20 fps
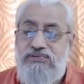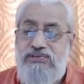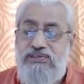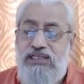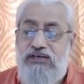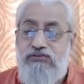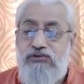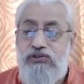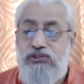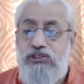
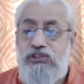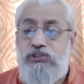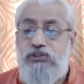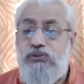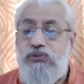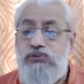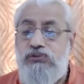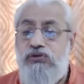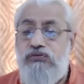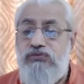Therefore, the
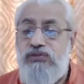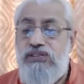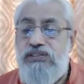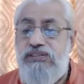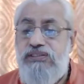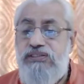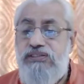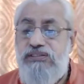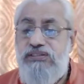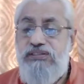truth of
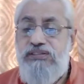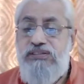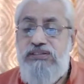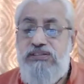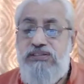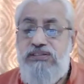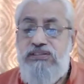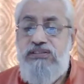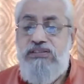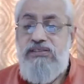the
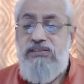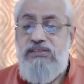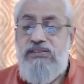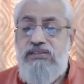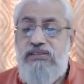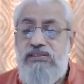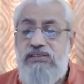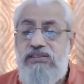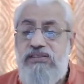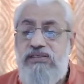
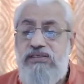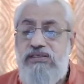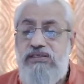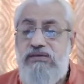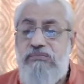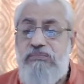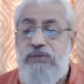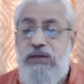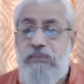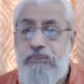
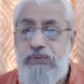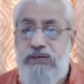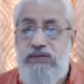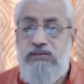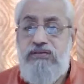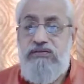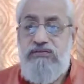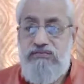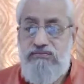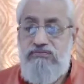
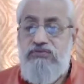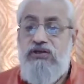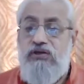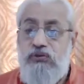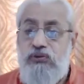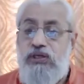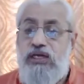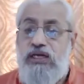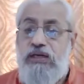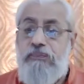paper, we are
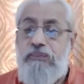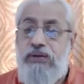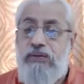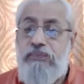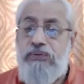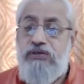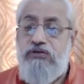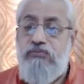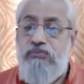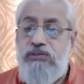looking at
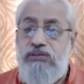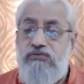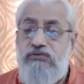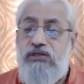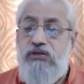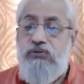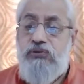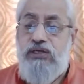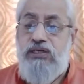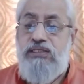paper, remember, we
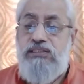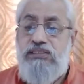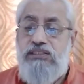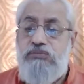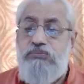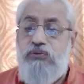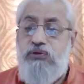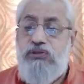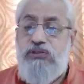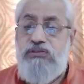are looking at
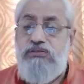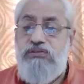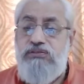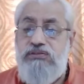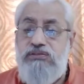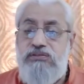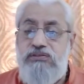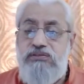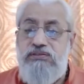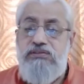this book.
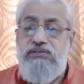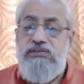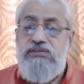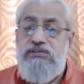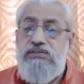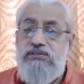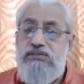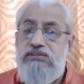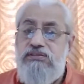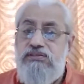
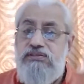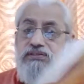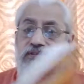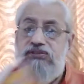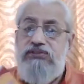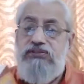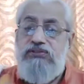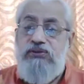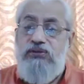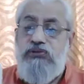
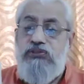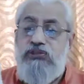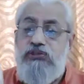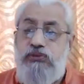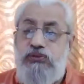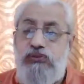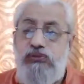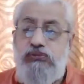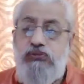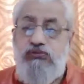So, the
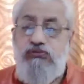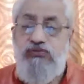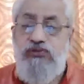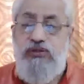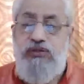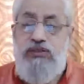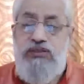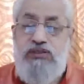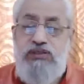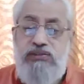truth of
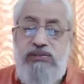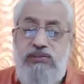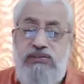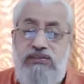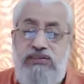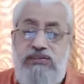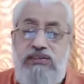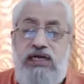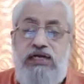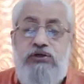the,
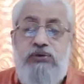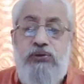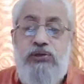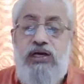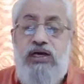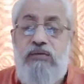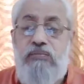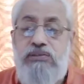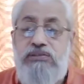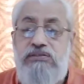this is
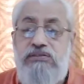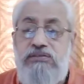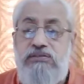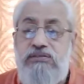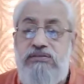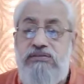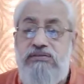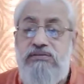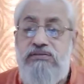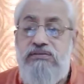hydrocarbons.